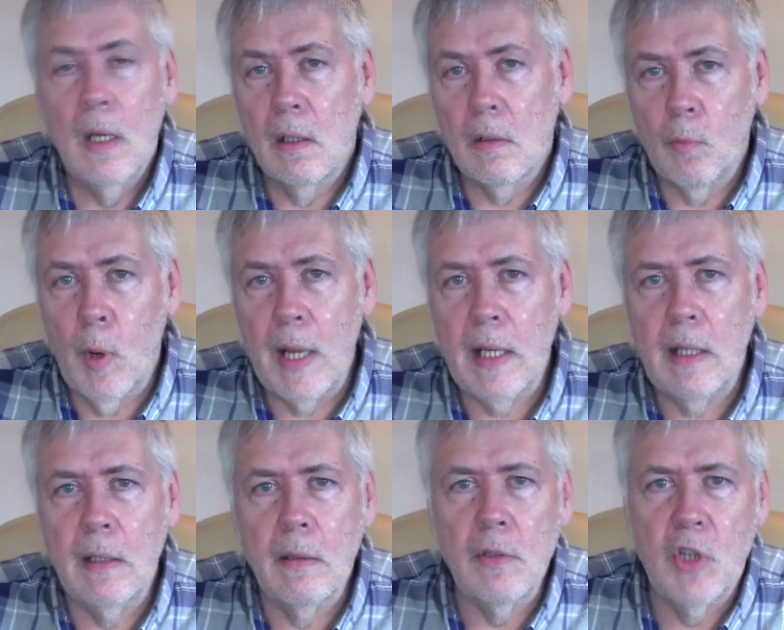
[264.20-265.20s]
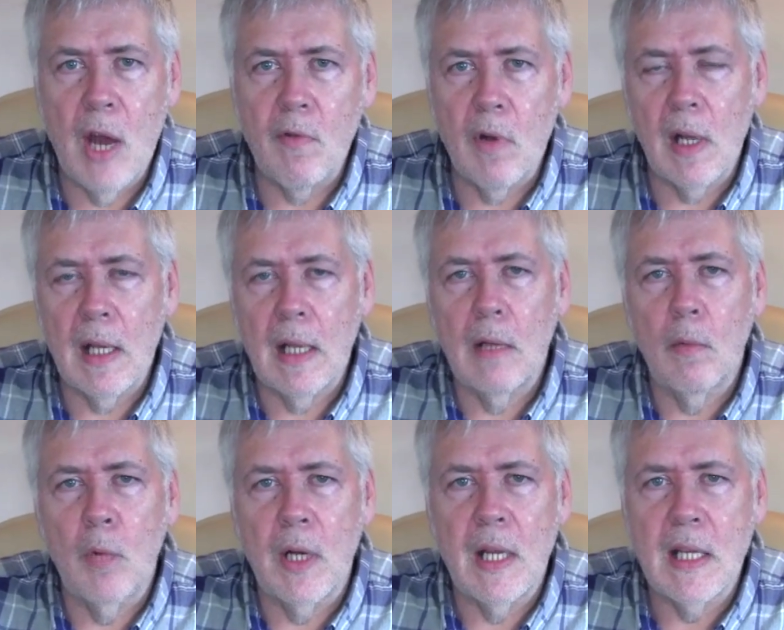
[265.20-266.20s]
We generally
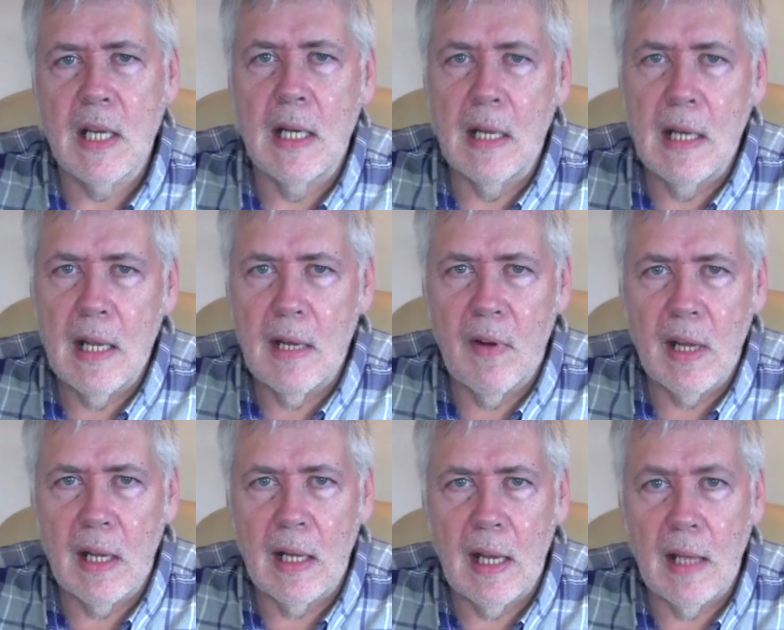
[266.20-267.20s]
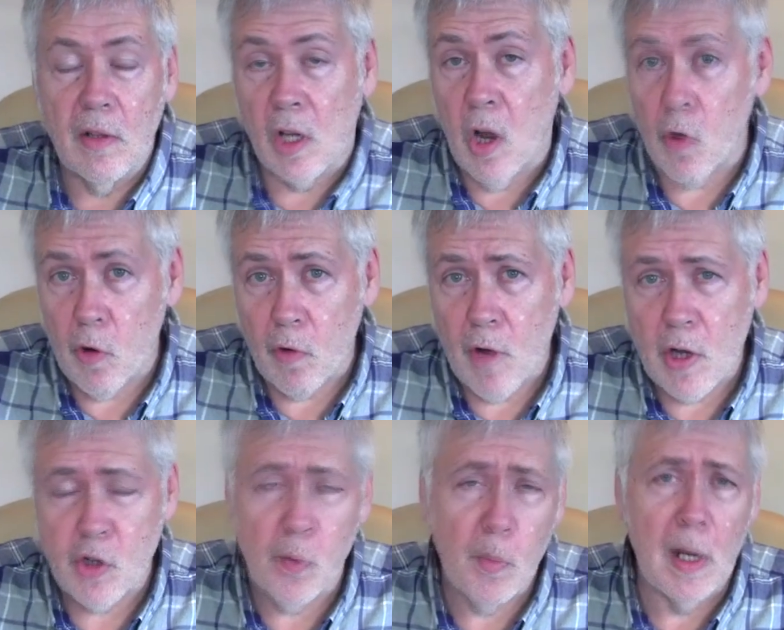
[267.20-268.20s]
would eat in an evening in the Coral
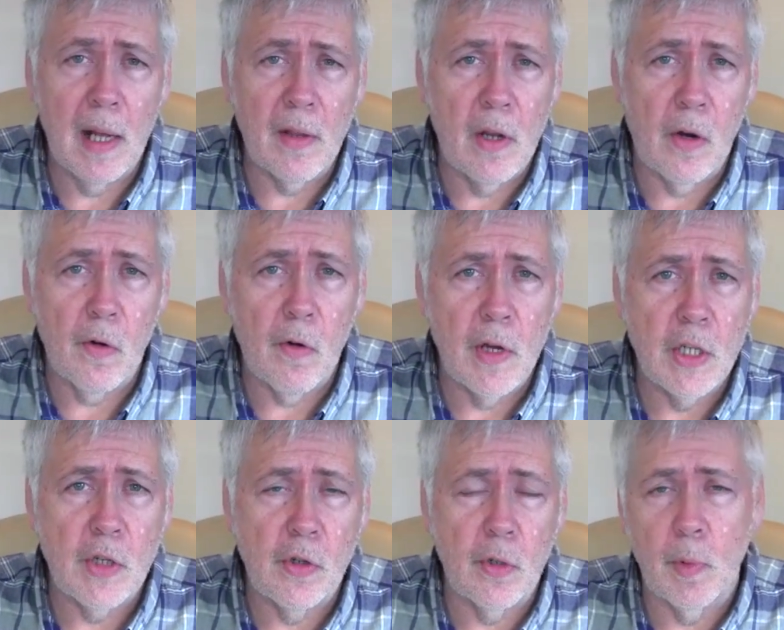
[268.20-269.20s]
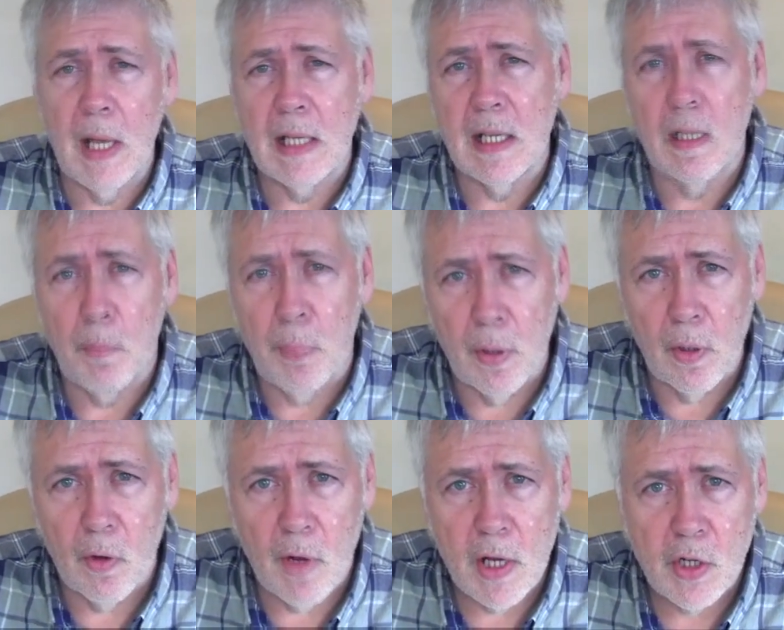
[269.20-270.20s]
restaurant. We like the Coral restaurant. We ate in the Pearl
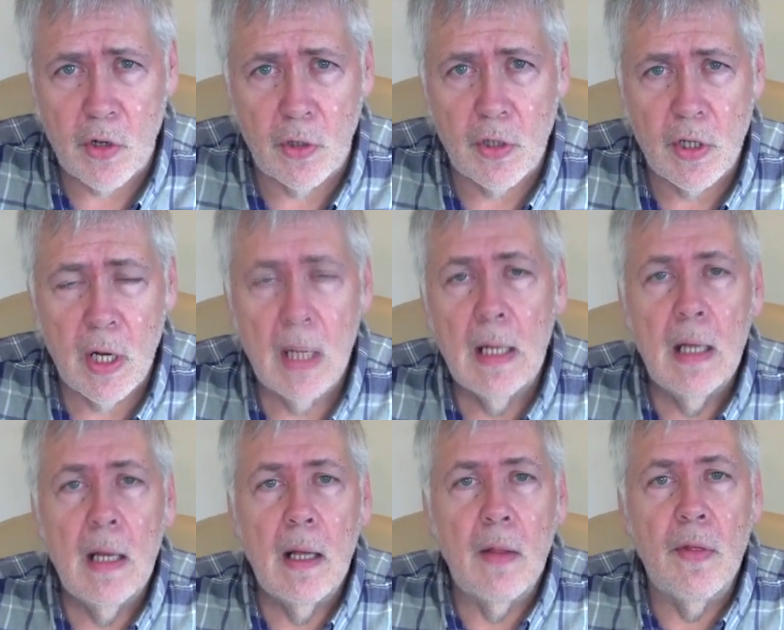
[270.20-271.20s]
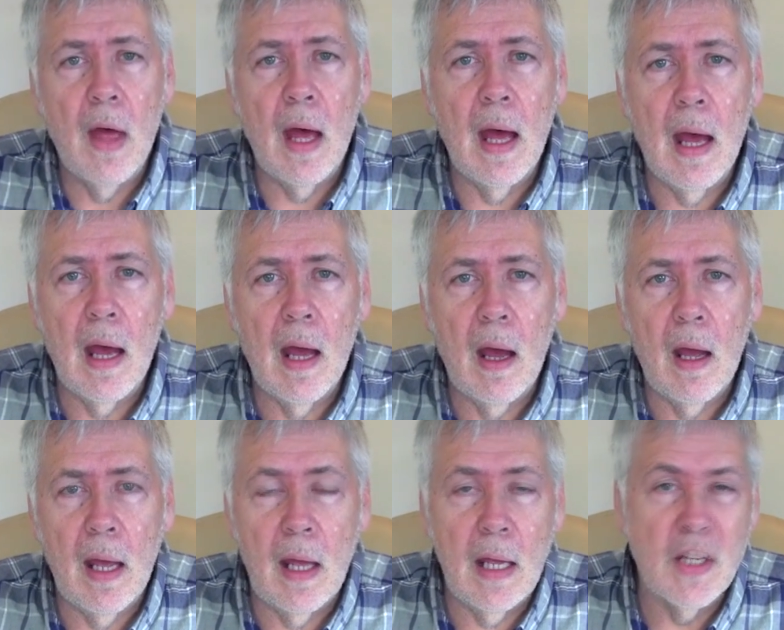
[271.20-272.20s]
restaurant. There
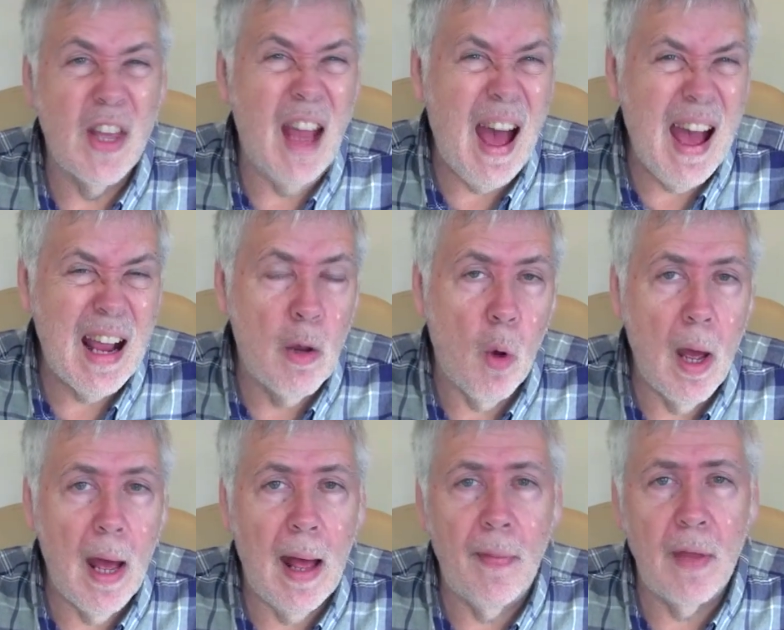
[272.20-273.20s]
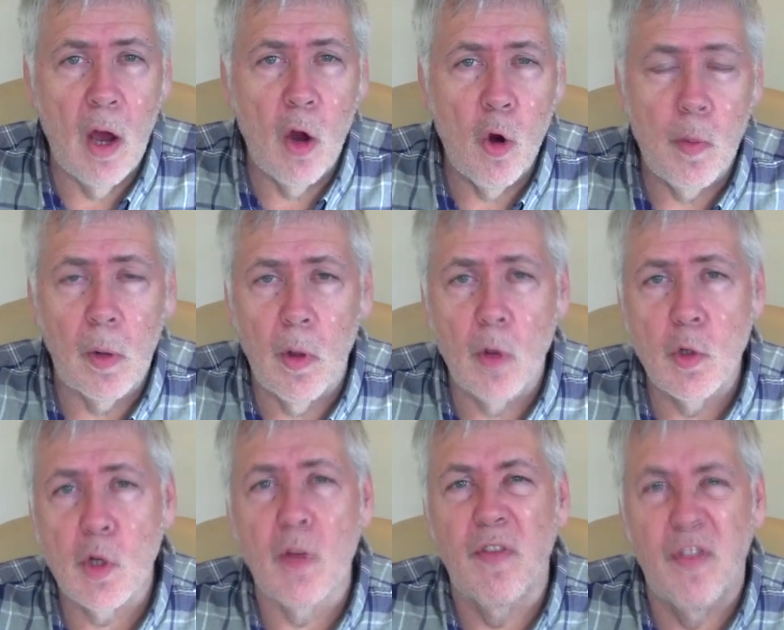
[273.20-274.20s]
is the Aqua and the Opal. Those
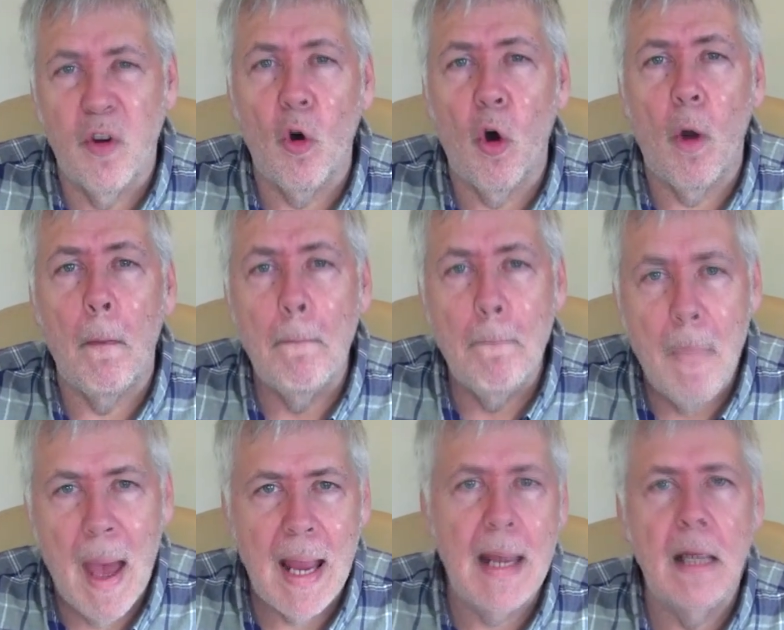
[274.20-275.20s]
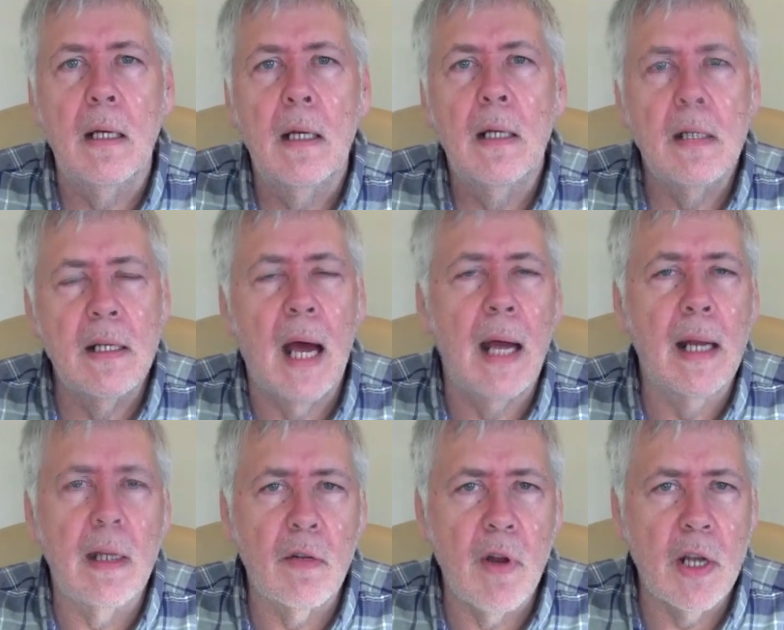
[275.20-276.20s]
are the four main
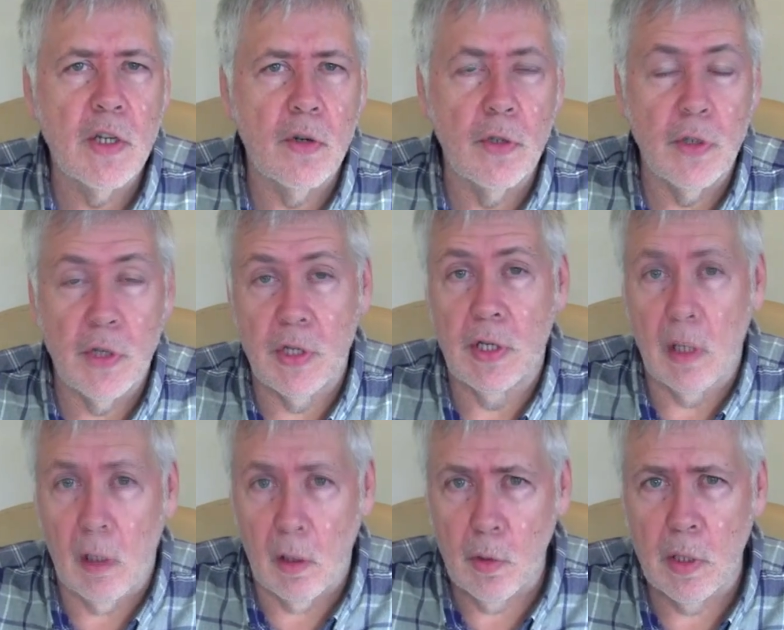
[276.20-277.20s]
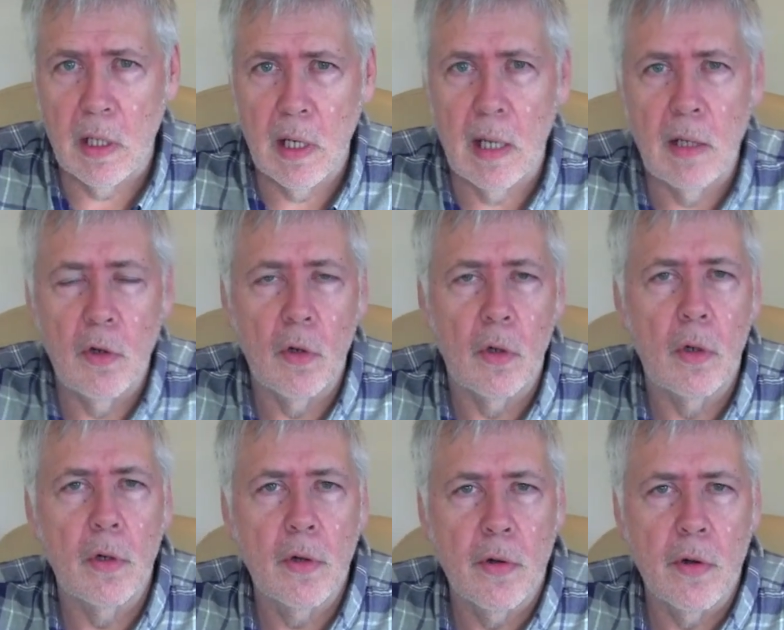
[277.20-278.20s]
dining restaurants that's included in your
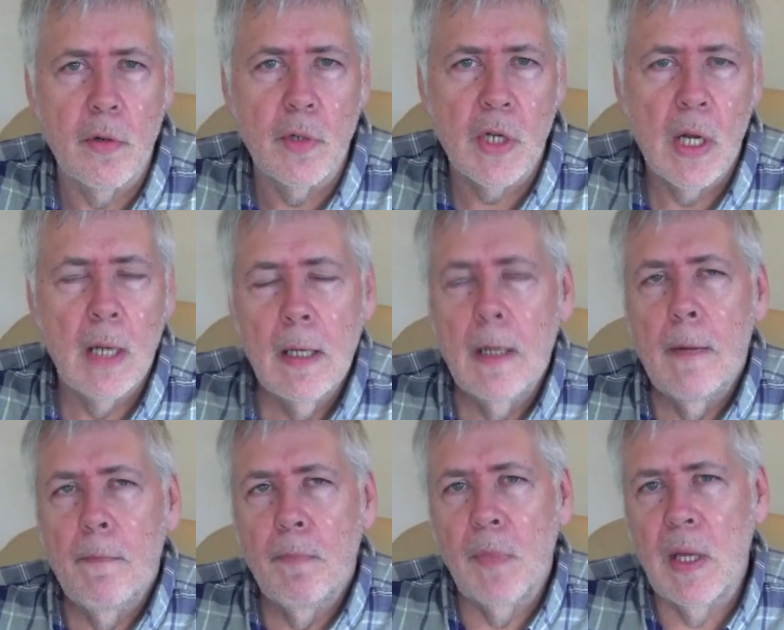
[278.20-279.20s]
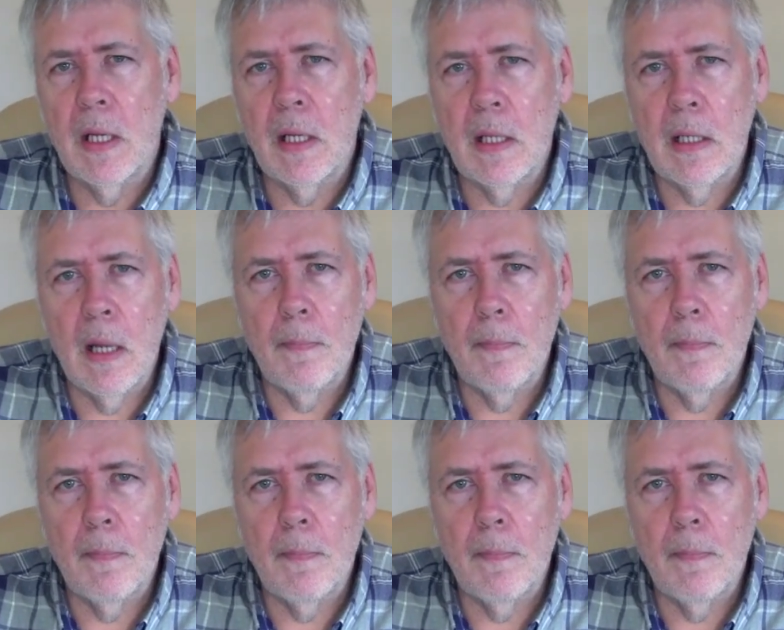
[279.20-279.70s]
cruise. The